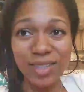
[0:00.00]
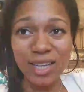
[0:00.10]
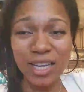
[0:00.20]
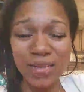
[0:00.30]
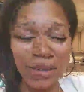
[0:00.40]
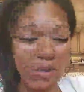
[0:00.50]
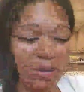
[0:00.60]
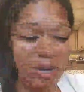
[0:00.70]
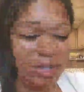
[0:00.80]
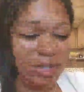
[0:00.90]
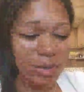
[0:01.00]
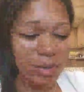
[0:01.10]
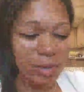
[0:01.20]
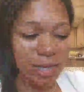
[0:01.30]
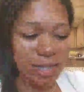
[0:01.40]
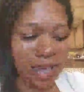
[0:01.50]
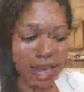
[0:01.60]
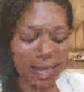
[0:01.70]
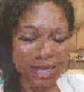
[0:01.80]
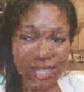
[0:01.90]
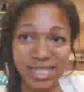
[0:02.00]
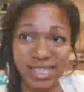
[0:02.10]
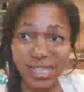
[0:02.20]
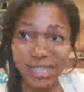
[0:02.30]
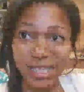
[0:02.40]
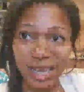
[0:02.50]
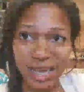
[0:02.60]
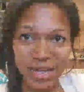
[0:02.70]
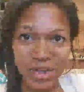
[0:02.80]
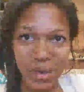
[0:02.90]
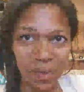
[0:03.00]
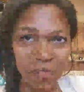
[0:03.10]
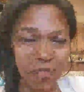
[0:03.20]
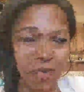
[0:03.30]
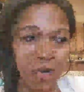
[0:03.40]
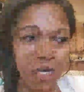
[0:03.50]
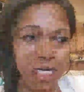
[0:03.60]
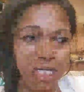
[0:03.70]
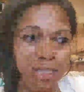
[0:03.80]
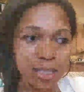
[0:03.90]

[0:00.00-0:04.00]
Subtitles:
Yeah, it's been great. So things I dislike so far.